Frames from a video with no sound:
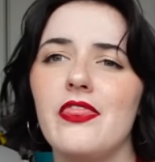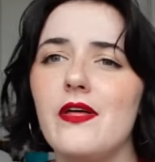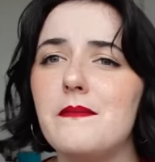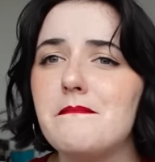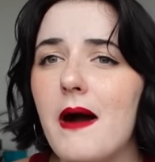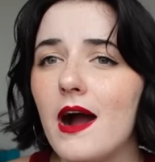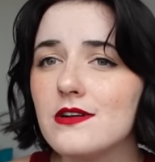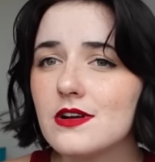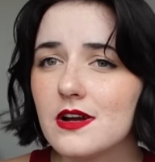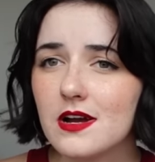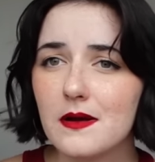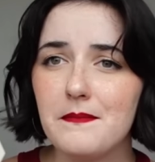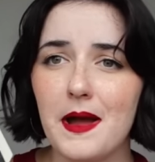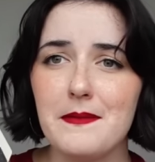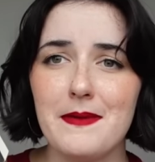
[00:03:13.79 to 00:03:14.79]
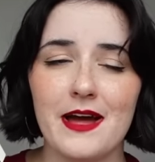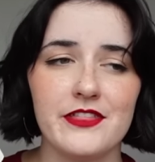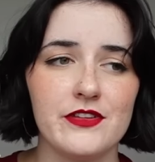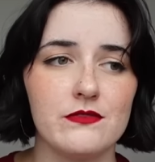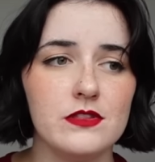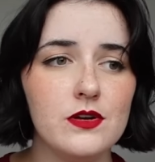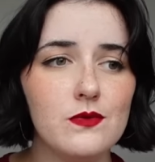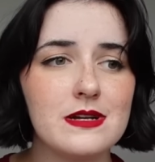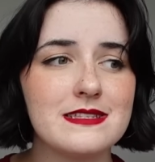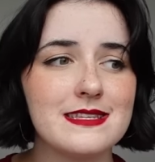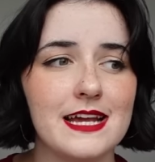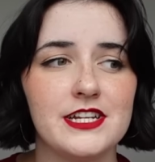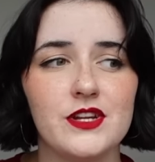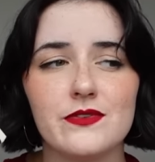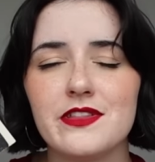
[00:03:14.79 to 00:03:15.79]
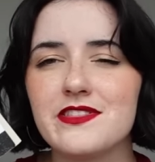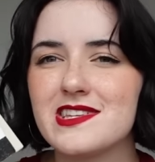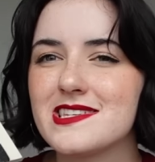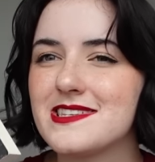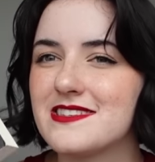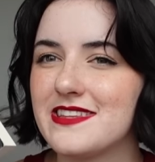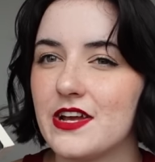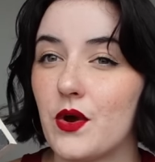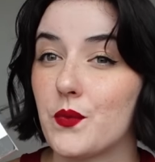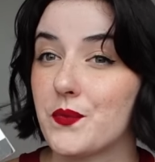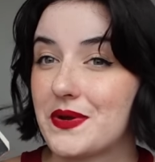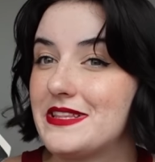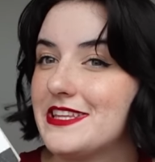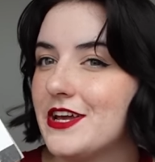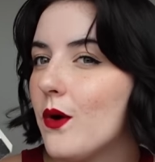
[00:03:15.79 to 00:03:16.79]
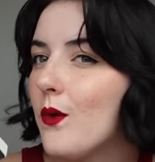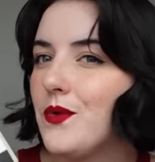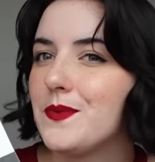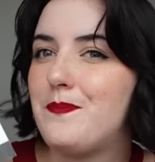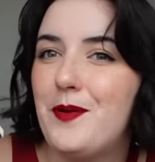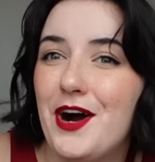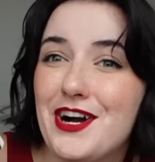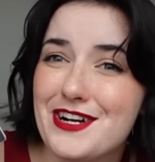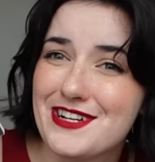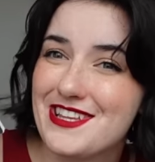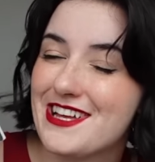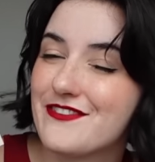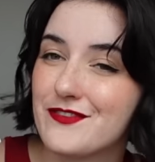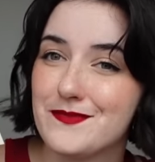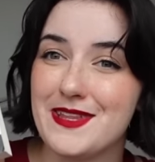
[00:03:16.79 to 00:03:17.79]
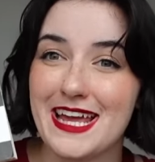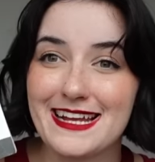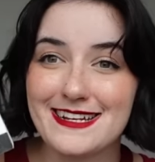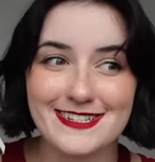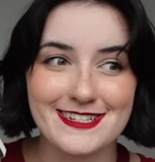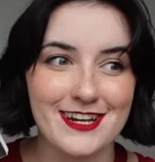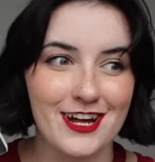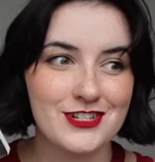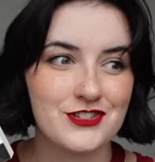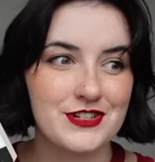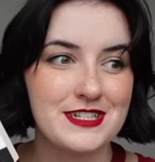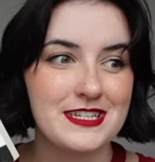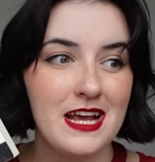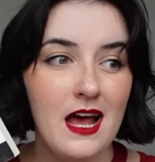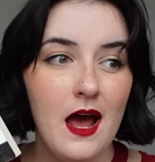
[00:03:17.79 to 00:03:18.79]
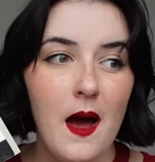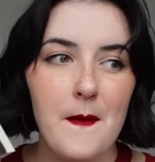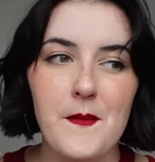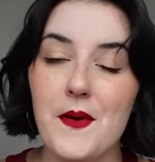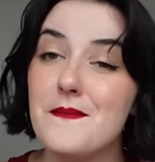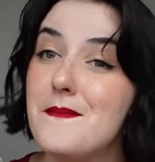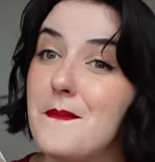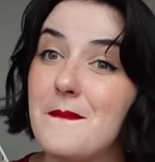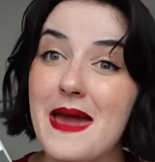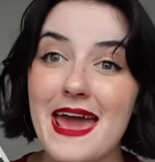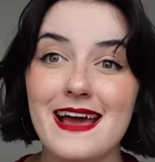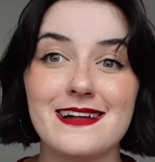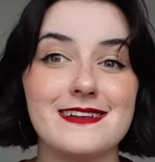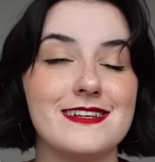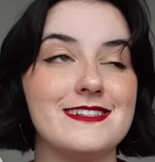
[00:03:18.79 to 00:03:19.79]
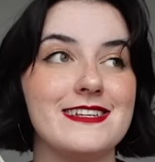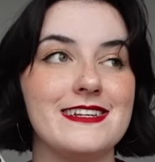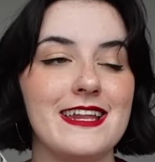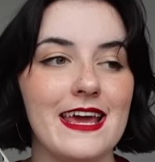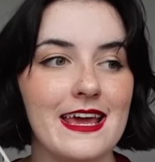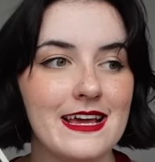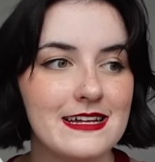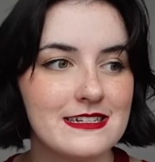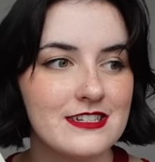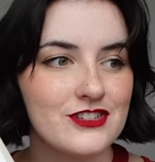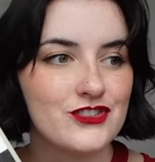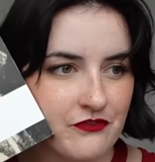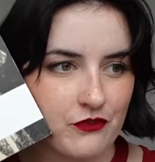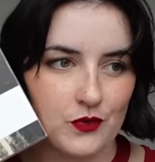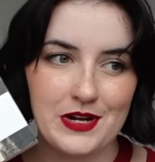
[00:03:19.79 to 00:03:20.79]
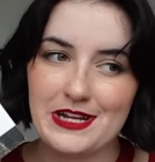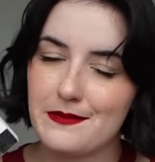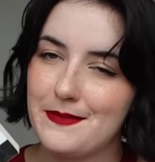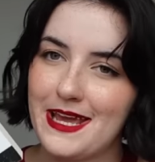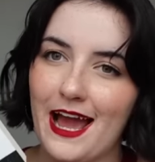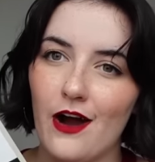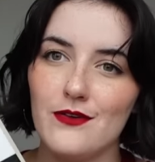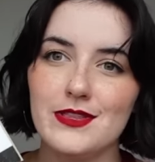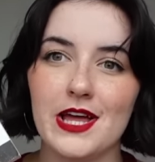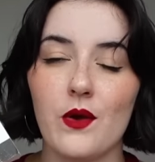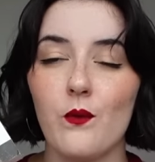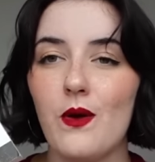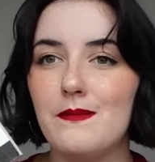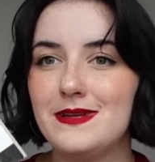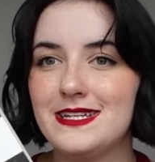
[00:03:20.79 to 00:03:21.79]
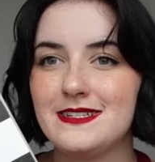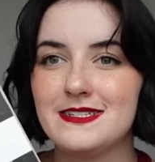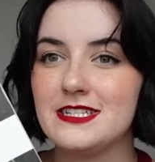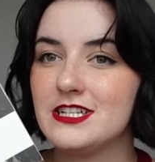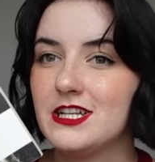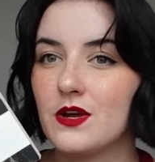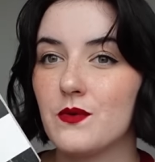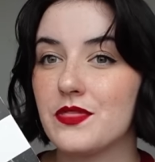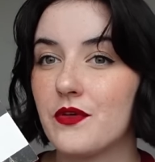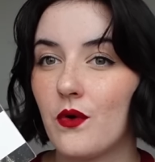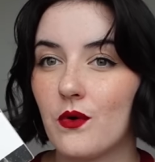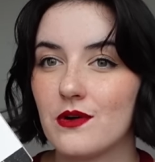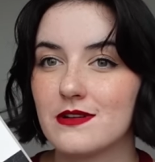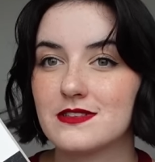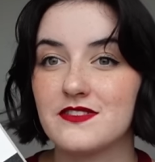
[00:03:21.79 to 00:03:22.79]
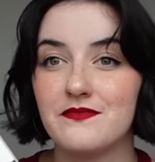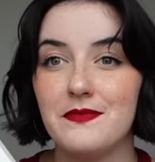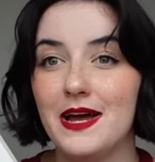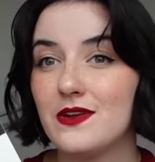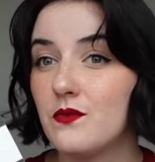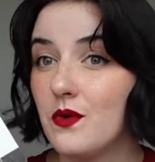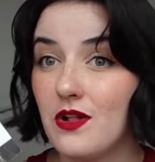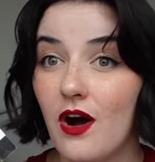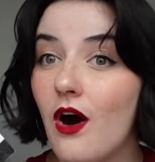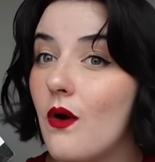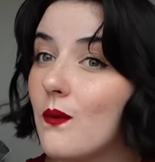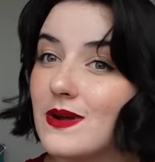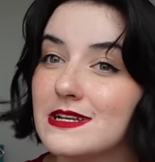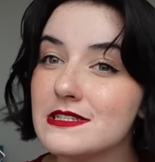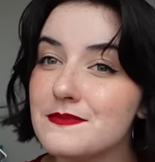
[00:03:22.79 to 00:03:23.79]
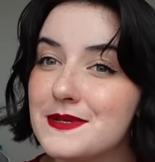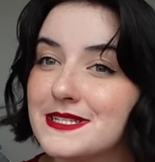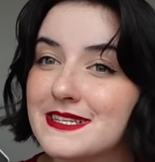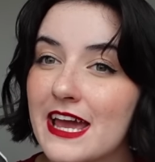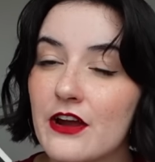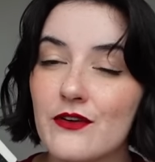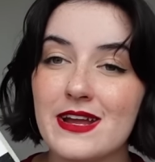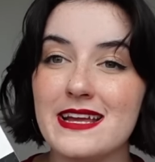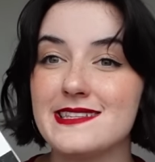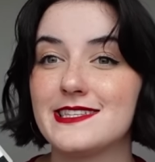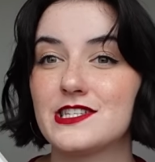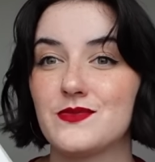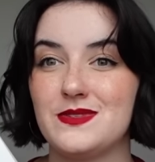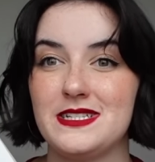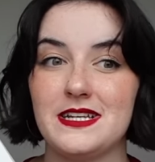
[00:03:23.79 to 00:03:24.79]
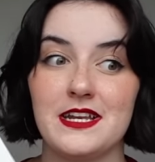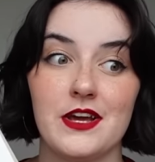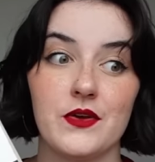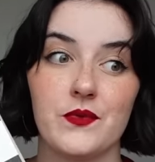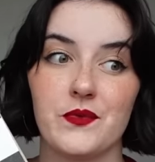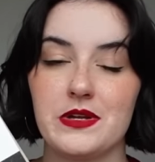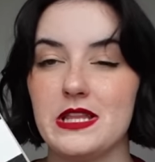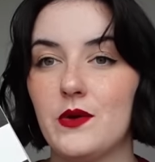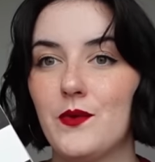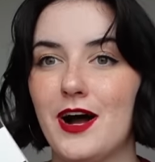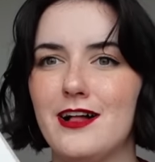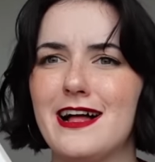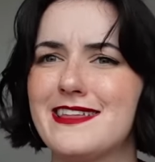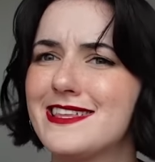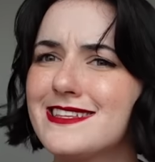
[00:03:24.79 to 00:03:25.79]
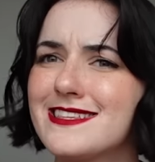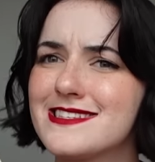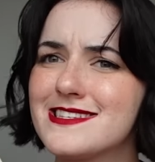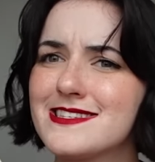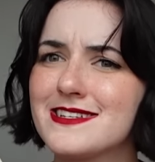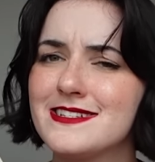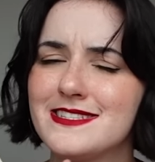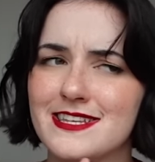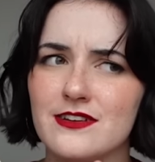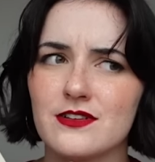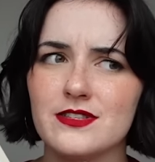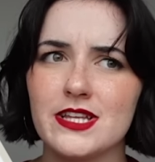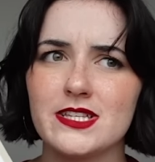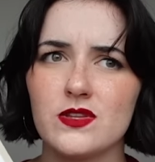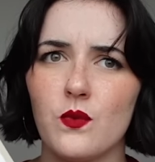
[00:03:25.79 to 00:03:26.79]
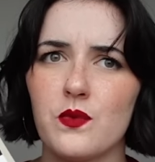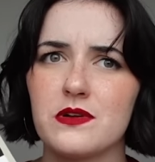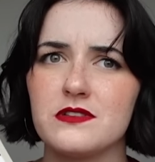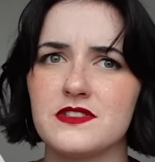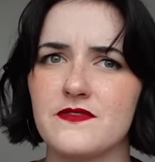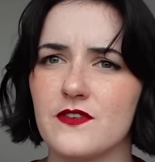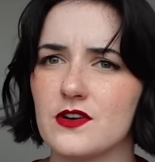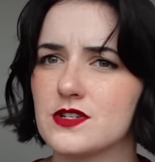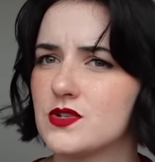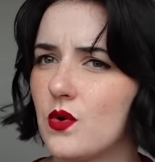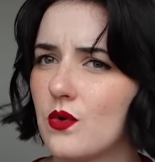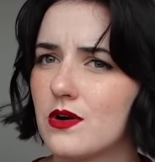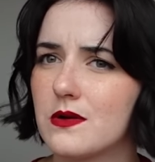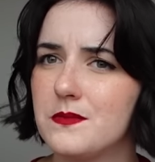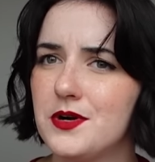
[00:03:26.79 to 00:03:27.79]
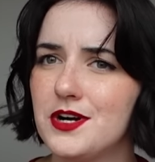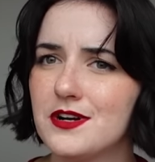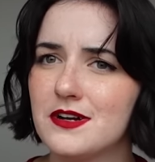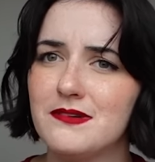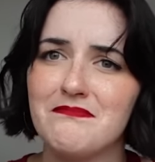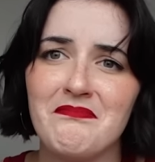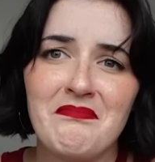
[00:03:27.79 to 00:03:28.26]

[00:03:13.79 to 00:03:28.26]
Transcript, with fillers: The Monk by Matthew Lewis. I know that this is like a really old book, like from the eighteen hundreds, but man, did it freak me out. Like women dealing with the horrors of men will always be scary, and this one did it really well. I think this is considered like the world's first horror book.